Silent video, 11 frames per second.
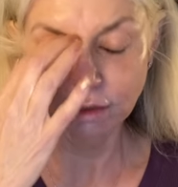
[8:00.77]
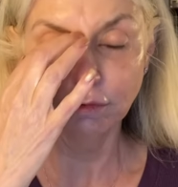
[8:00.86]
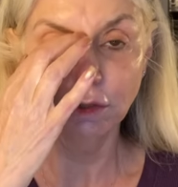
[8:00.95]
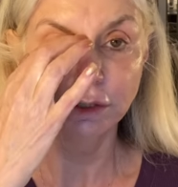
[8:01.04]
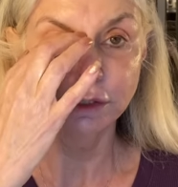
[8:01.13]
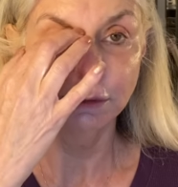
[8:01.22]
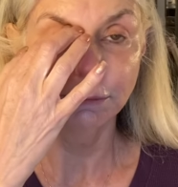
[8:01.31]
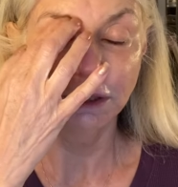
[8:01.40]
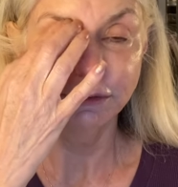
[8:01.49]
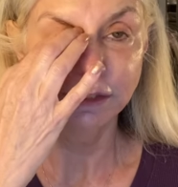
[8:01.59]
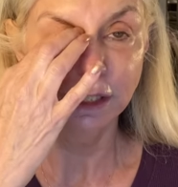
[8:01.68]
Of course, I'm
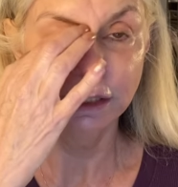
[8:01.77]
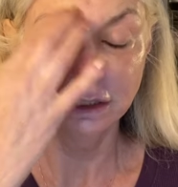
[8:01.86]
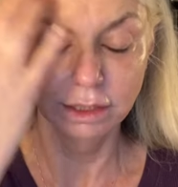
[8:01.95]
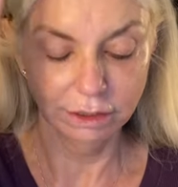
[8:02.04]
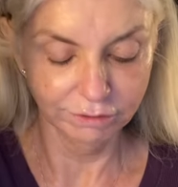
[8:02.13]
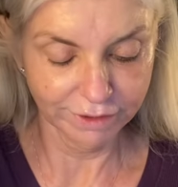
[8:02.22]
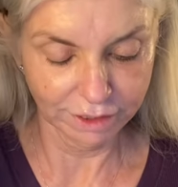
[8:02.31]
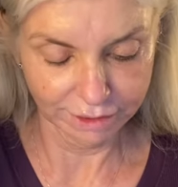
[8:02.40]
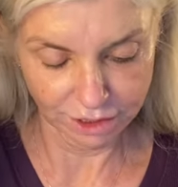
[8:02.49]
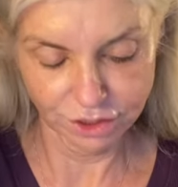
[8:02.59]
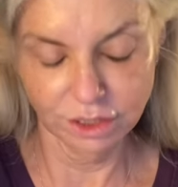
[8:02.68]
always getting a new foundation.